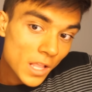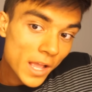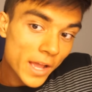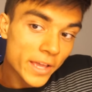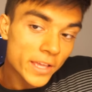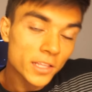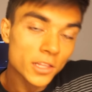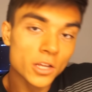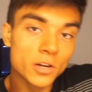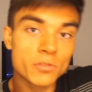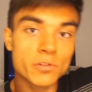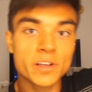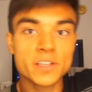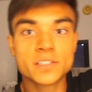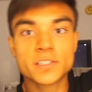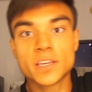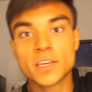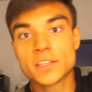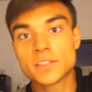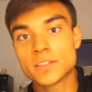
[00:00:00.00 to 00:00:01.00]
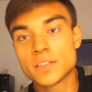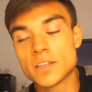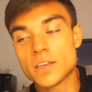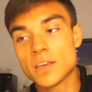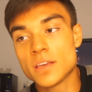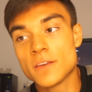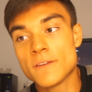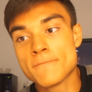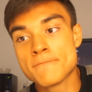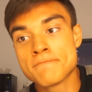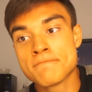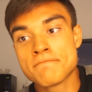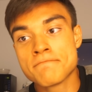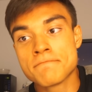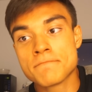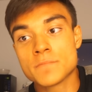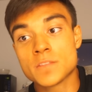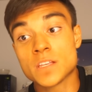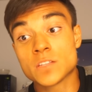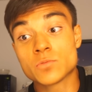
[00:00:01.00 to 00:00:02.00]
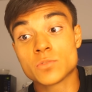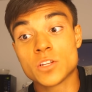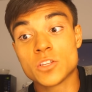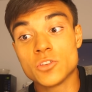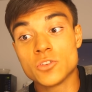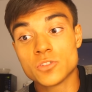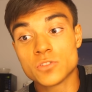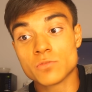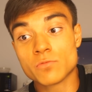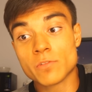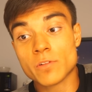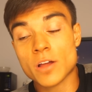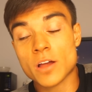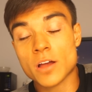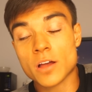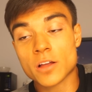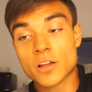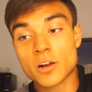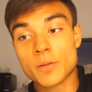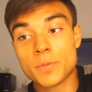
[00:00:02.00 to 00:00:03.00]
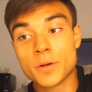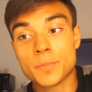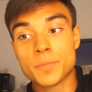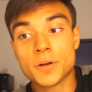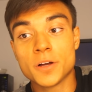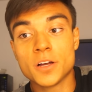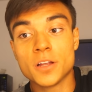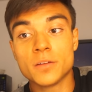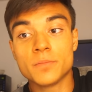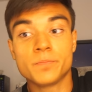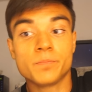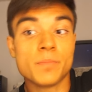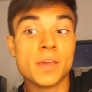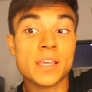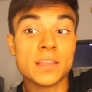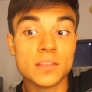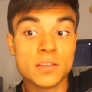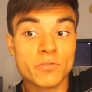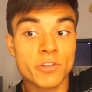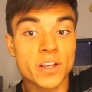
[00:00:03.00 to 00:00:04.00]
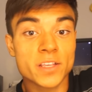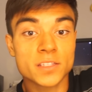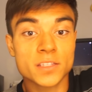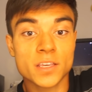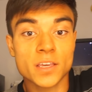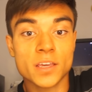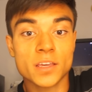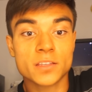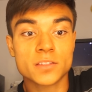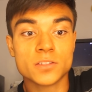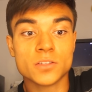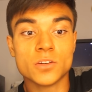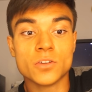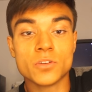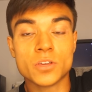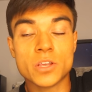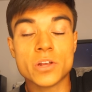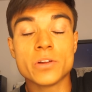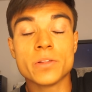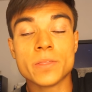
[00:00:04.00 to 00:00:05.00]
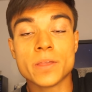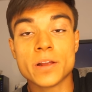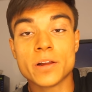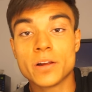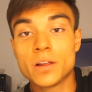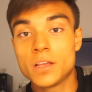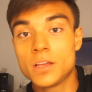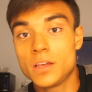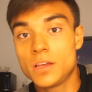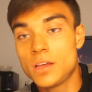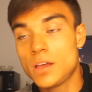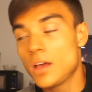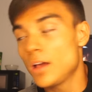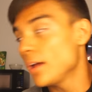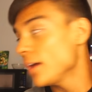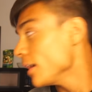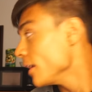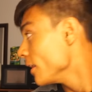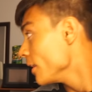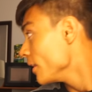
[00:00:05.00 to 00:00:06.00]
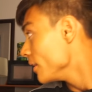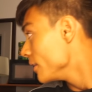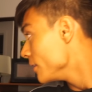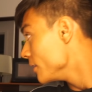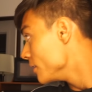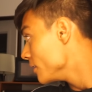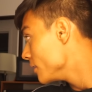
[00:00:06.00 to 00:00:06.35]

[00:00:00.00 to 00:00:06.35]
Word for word: I ate a lot of rice cakes today that's what I used to uh, carb up on, mainly rice cakes, you know, here and there. And